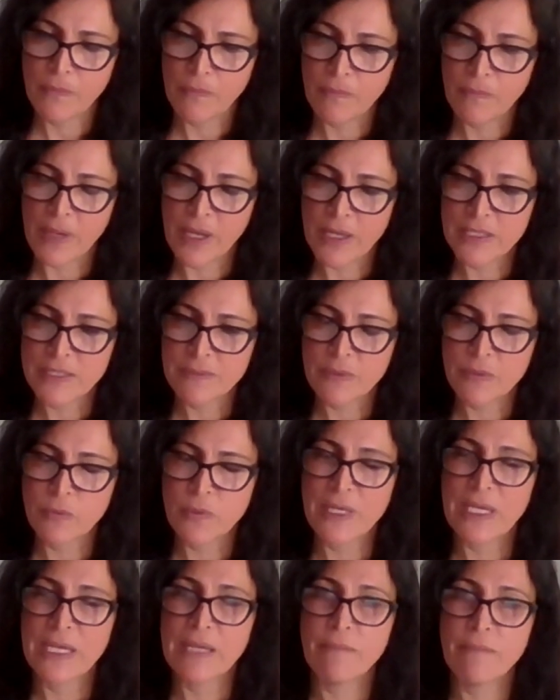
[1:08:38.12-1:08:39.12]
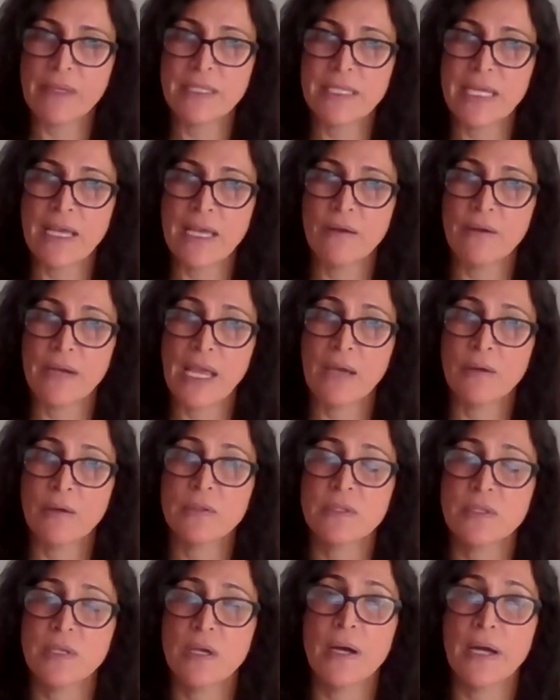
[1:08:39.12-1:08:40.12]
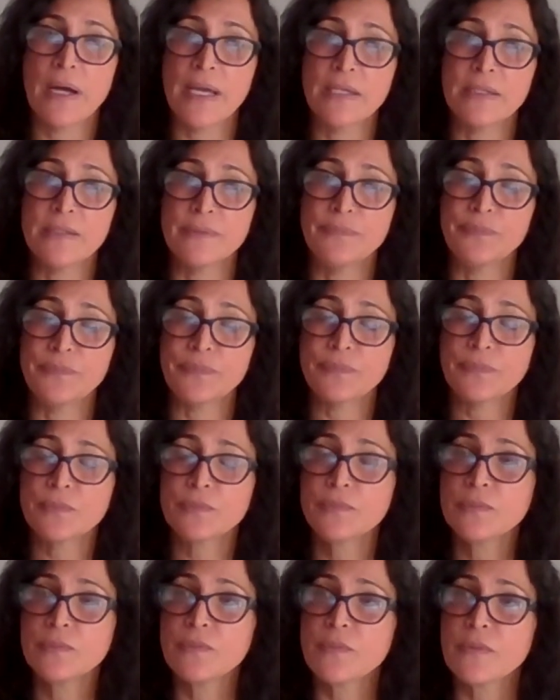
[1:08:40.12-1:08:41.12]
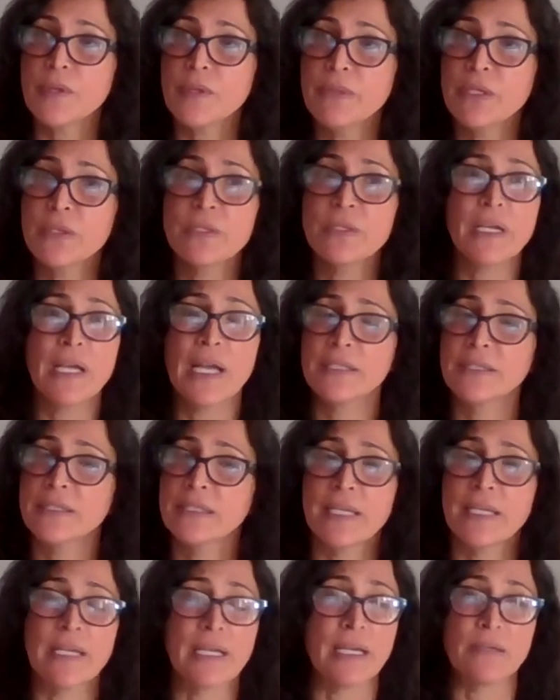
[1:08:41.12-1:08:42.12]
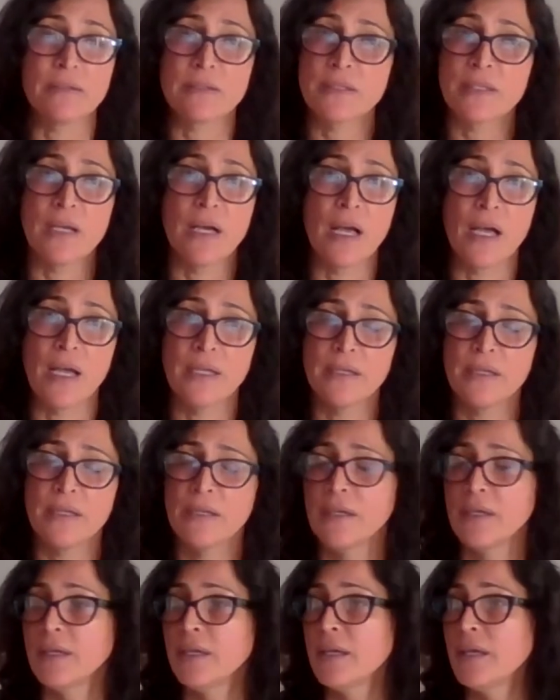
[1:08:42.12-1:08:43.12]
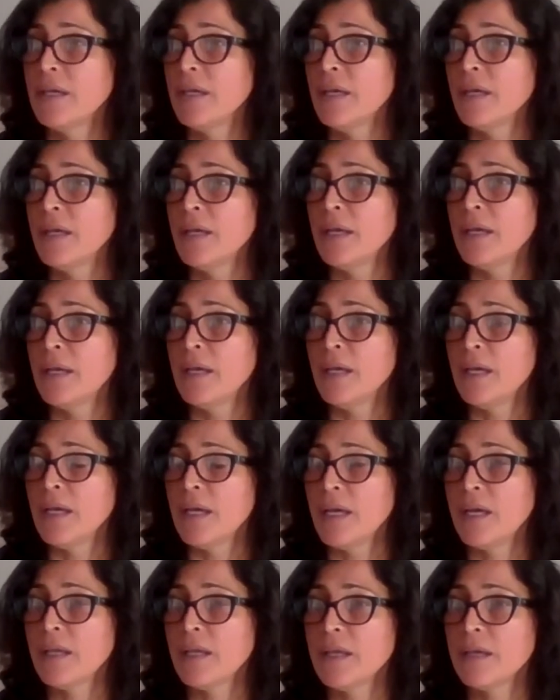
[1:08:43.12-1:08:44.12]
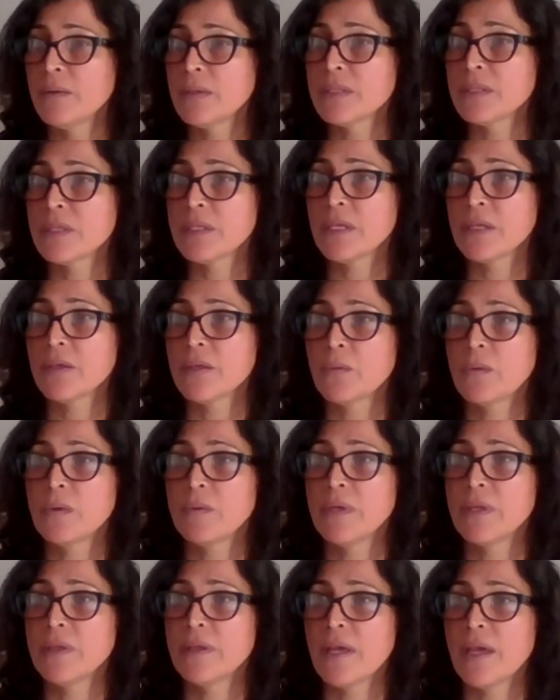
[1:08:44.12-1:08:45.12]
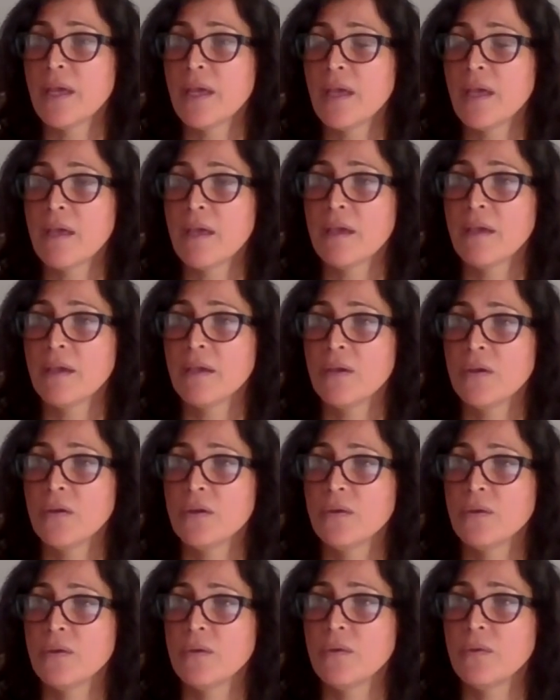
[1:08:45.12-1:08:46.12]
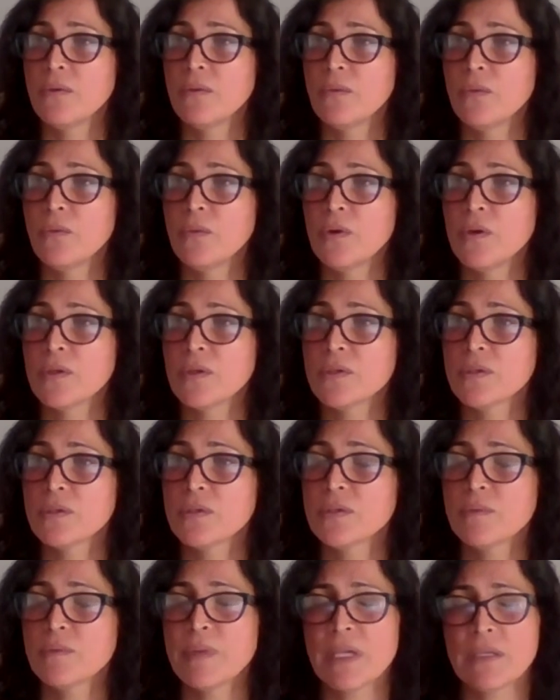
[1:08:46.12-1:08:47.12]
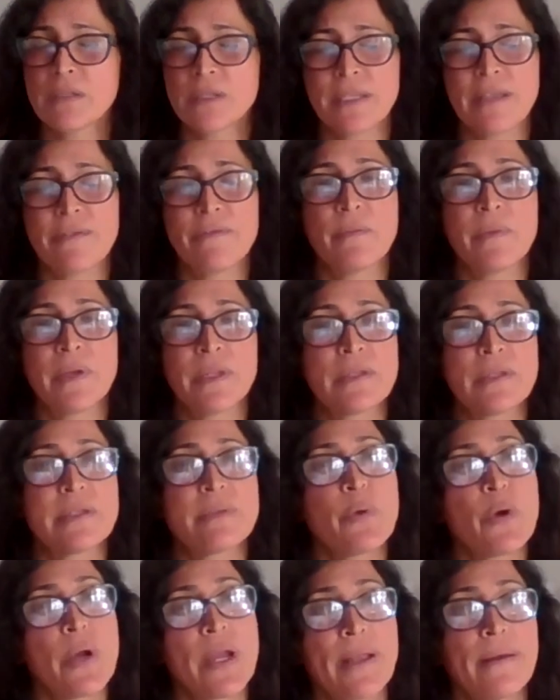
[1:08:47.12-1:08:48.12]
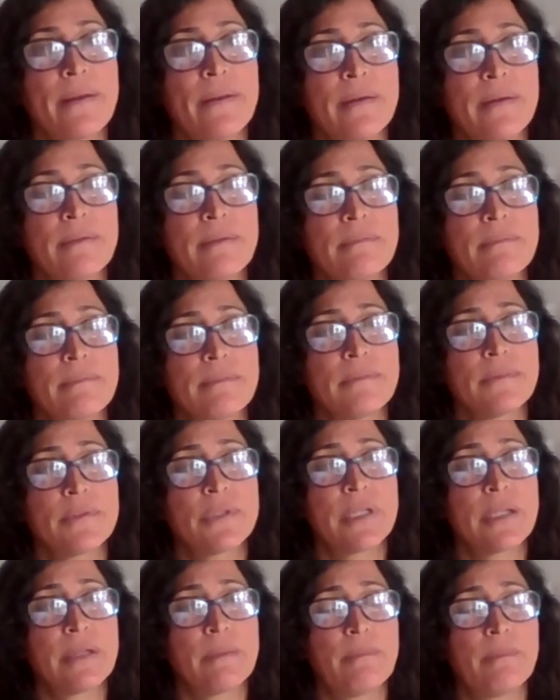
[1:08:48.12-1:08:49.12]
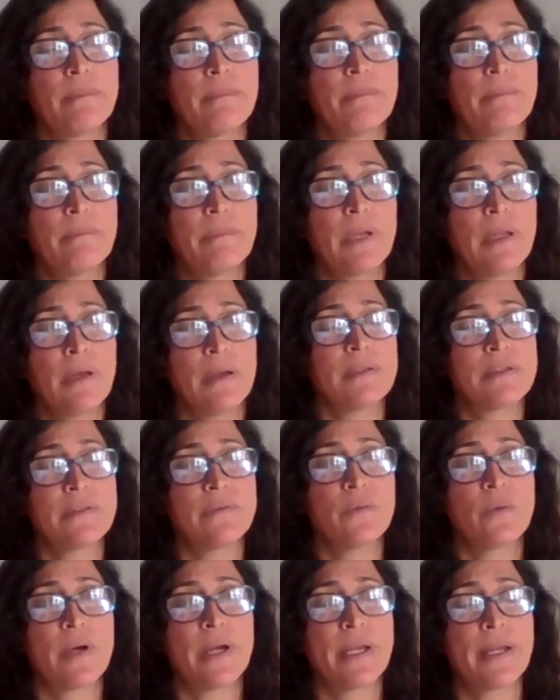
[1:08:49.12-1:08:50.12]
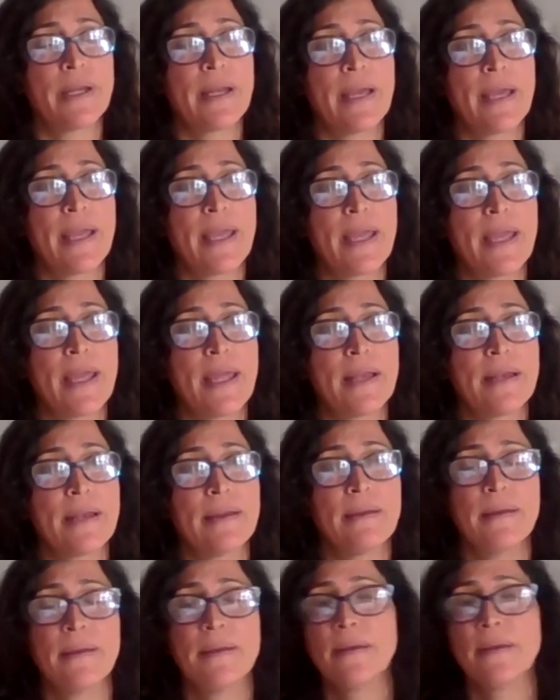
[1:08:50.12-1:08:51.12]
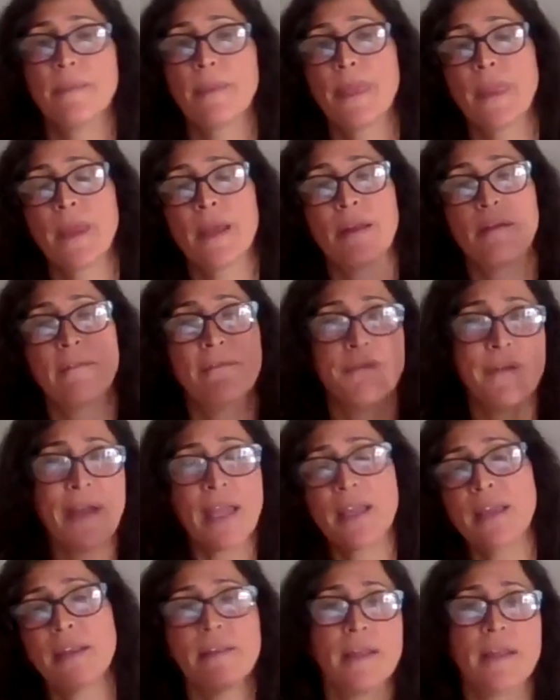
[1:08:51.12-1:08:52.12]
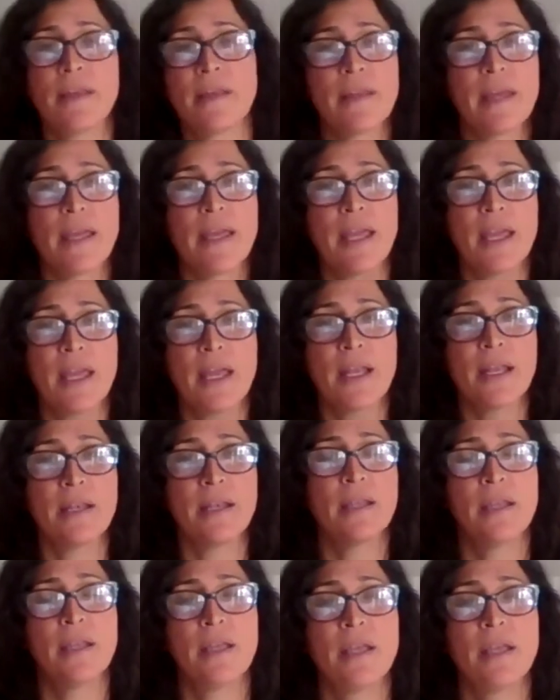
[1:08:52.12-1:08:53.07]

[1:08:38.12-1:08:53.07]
my husband wheeling me down outside, because I had to get outside. And there was another woman there who was about 7 months pregnant. She had a glass of wine in her hand and a fag in the other hand.